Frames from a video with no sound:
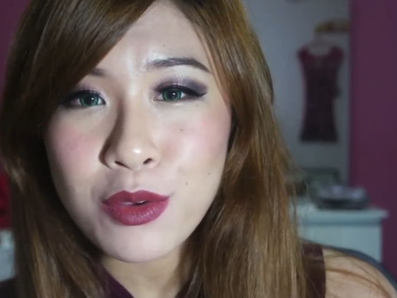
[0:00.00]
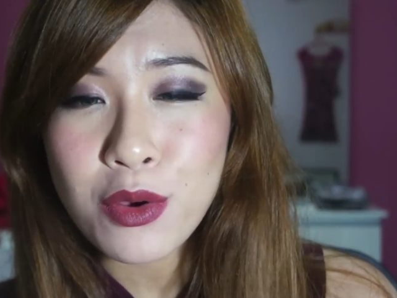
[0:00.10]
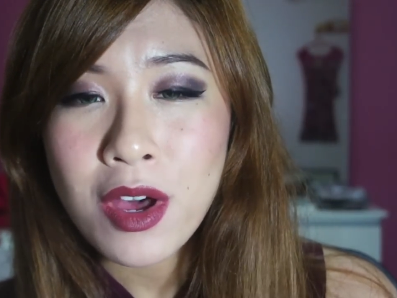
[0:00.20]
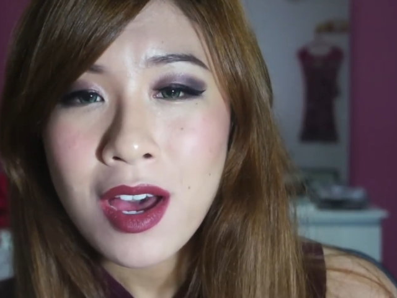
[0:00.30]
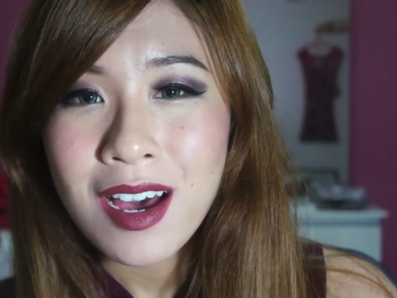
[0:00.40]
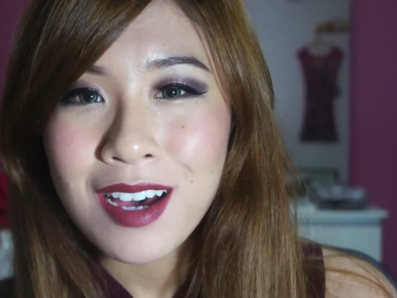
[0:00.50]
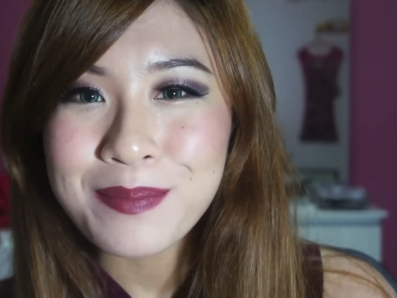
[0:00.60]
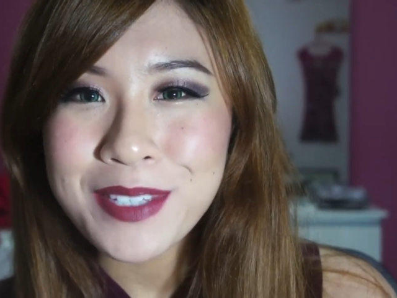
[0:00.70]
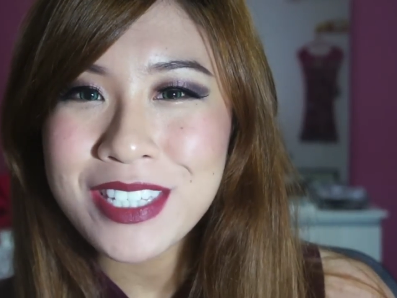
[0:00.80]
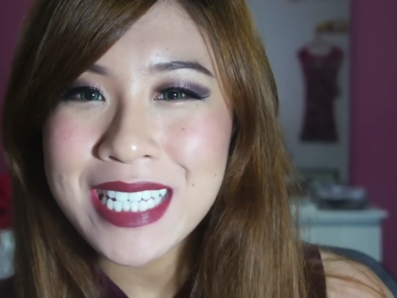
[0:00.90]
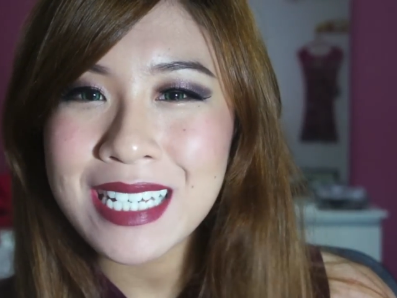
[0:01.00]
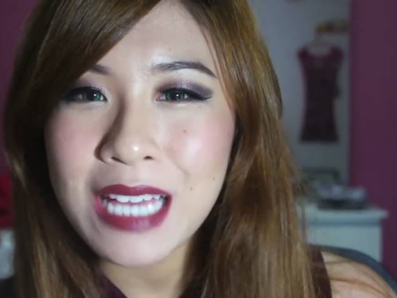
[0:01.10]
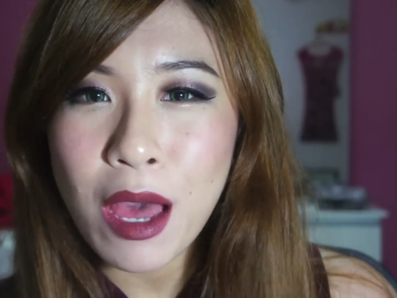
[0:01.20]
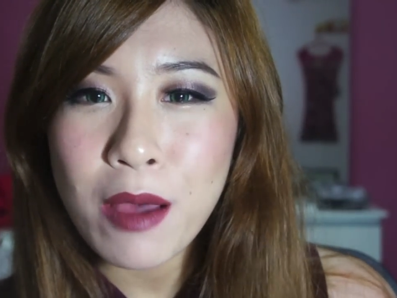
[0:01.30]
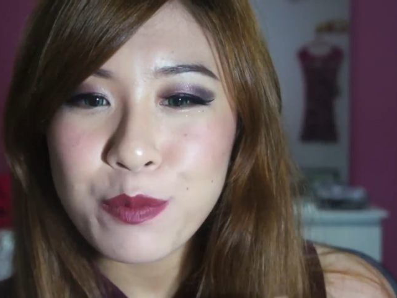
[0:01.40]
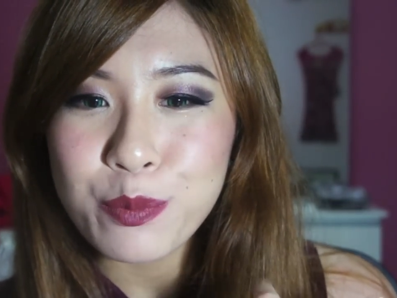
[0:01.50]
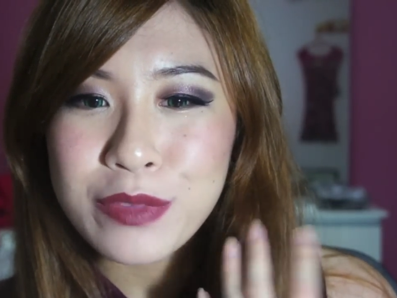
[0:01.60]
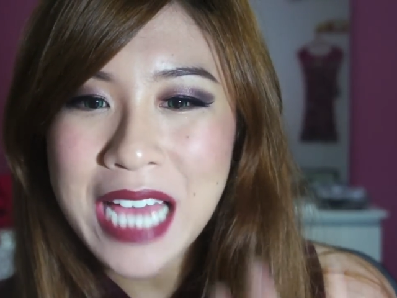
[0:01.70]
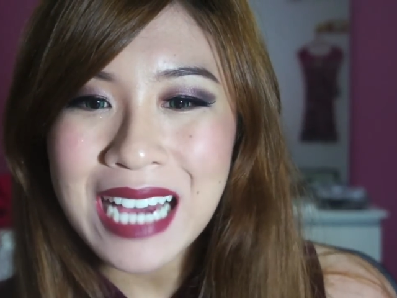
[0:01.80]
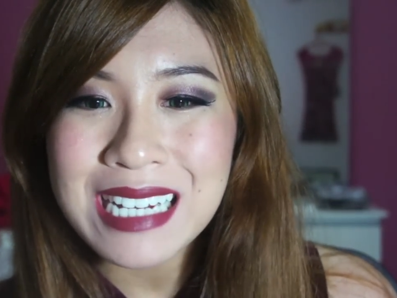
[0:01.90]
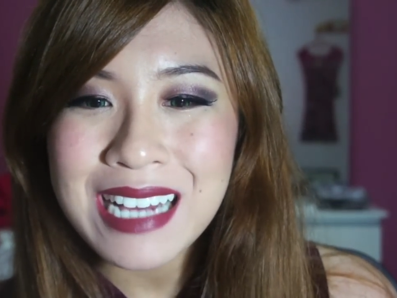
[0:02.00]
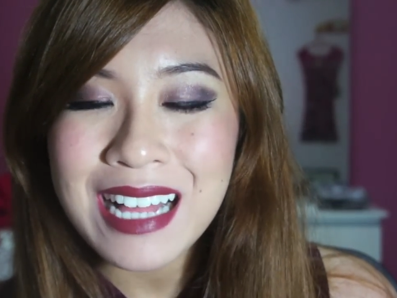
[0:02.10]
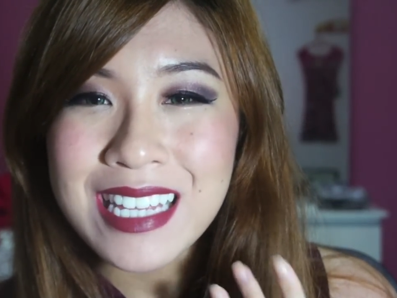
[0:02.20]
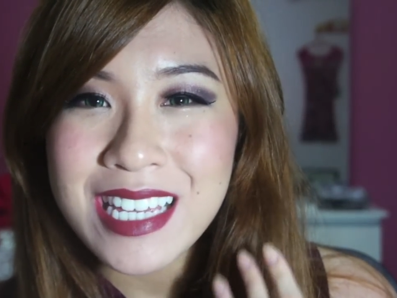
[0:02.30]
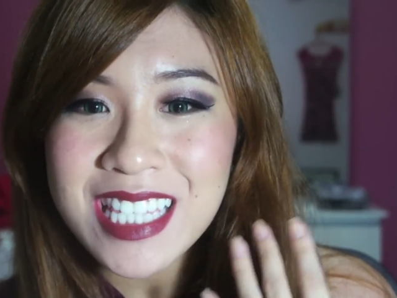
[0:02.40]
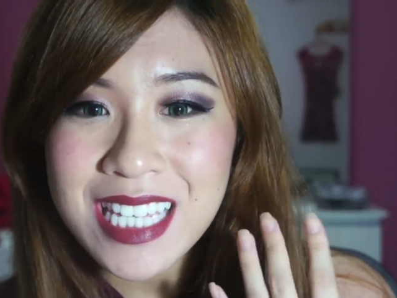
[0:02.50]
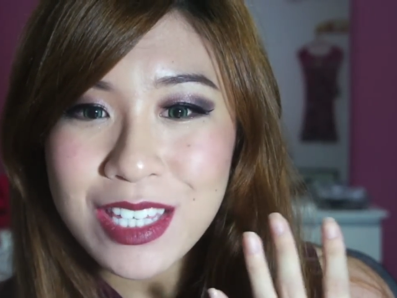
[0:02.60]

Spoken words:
So using darker colors